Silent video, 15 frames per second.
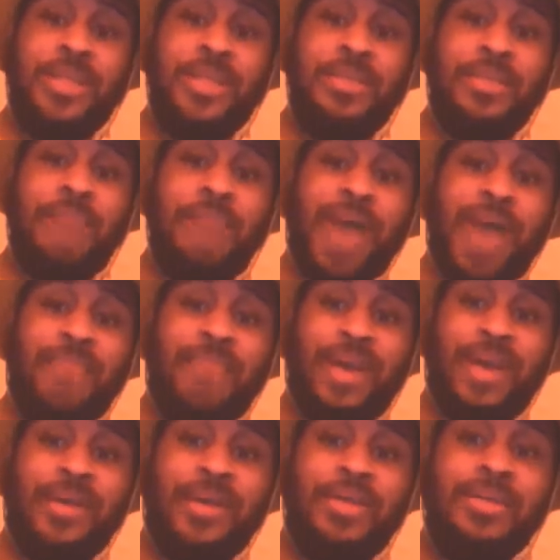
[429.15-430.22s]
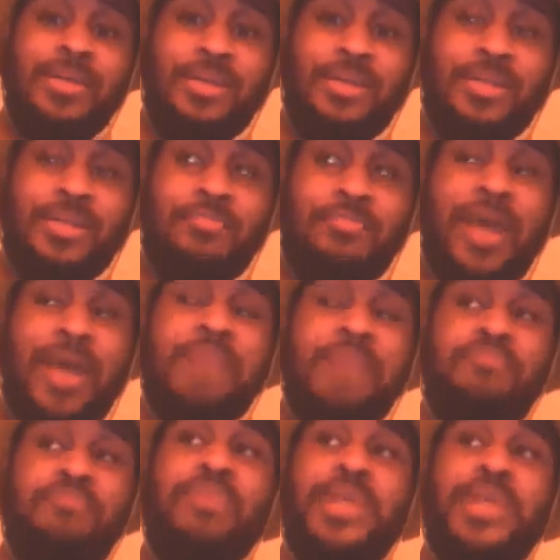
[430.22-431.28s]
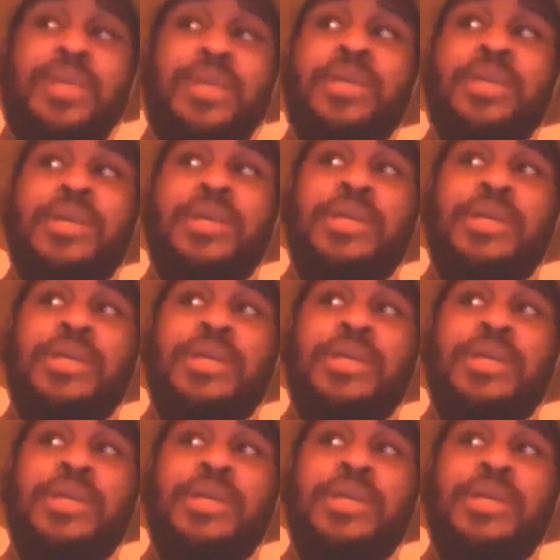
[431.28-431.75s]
the Batman. I think this might be